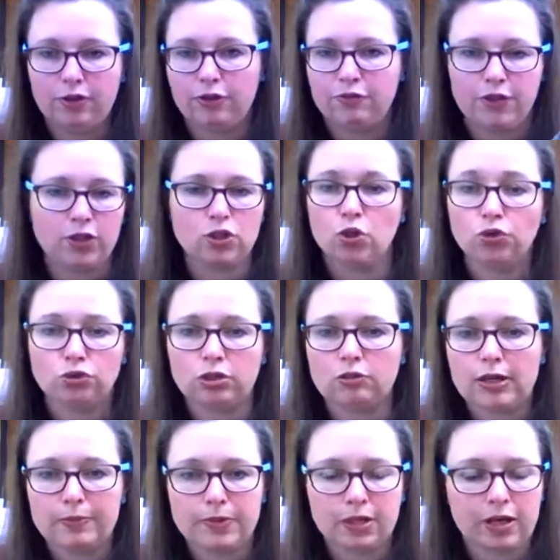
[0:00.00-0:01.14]
first 100
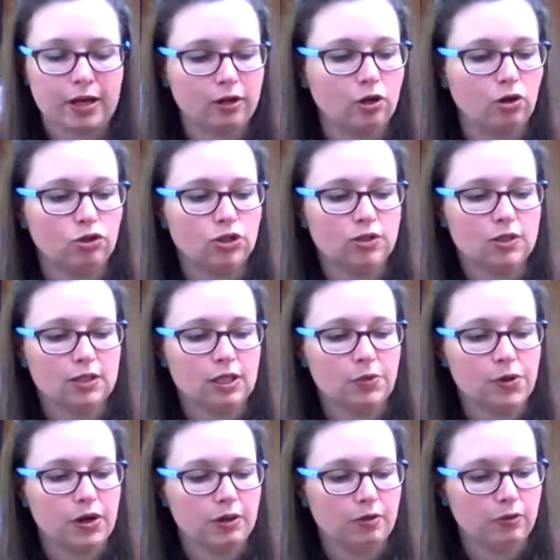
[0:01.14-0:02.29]
grams I got, just to see
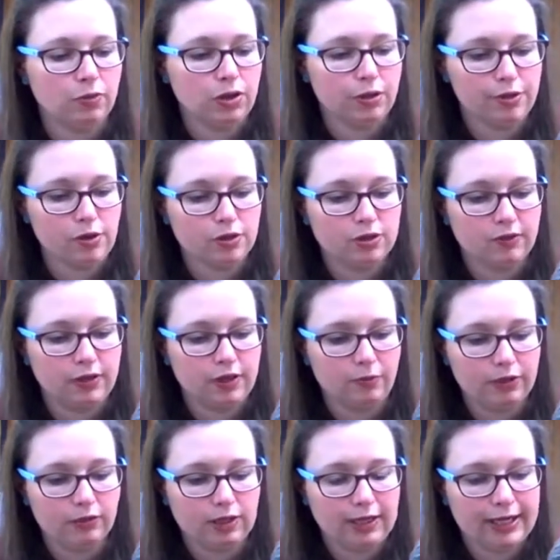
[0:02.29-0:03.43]
what I thought of it and
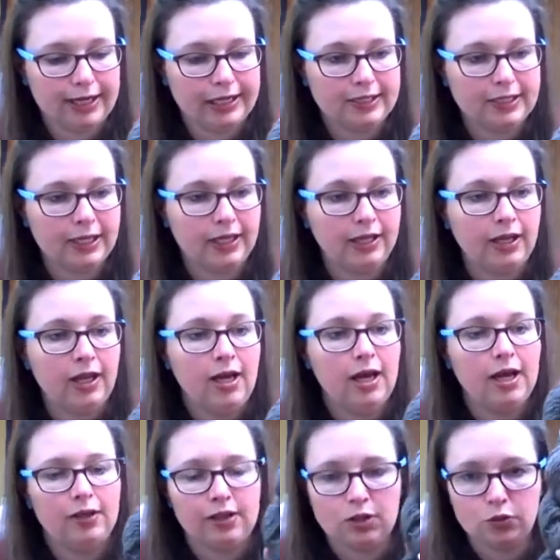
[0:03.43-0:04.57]
whether I liked it.
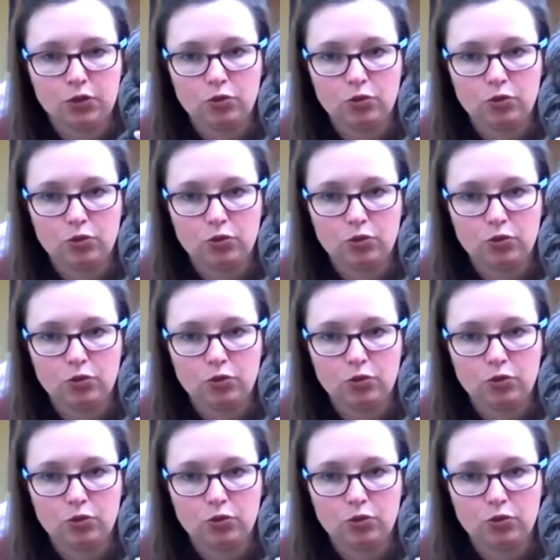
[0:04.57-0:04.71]
And this was